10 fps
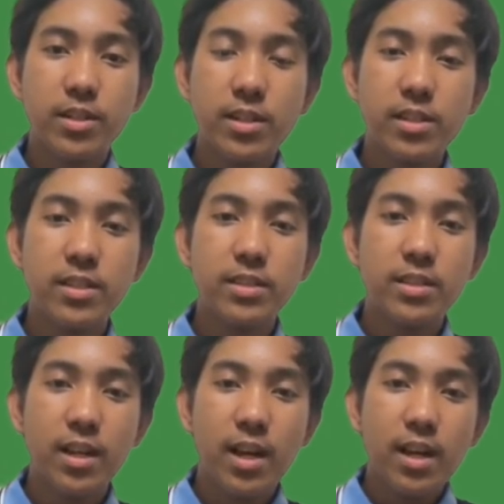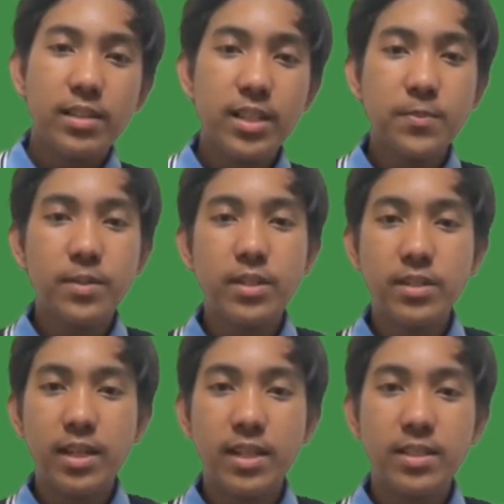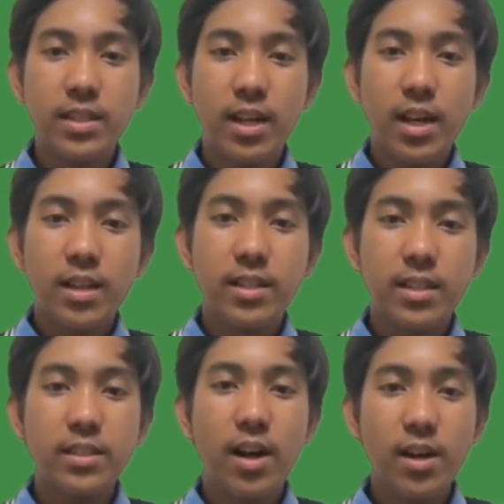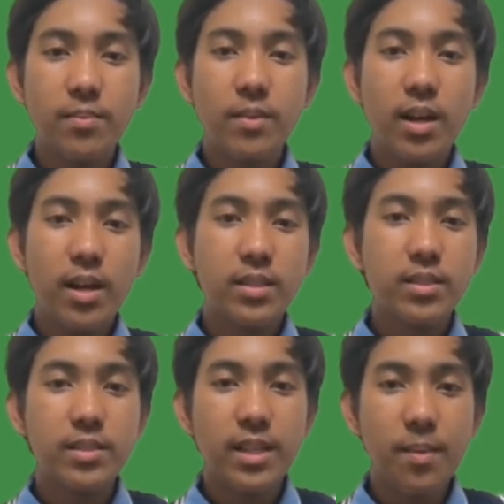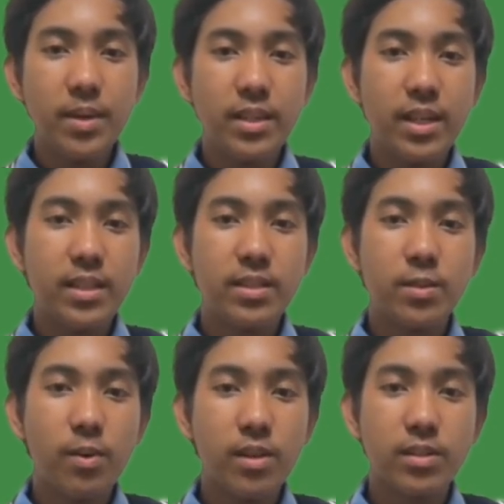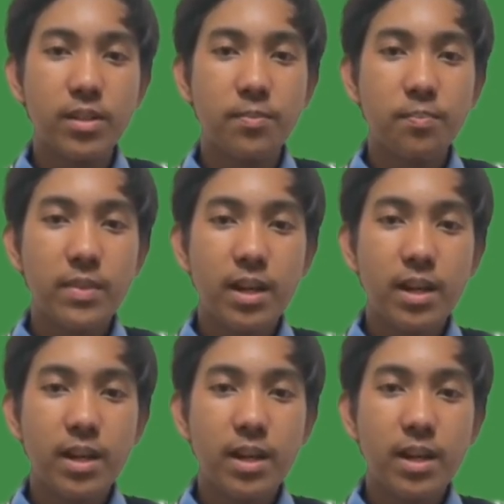occurs, these pollutants can harm and contaminate the water,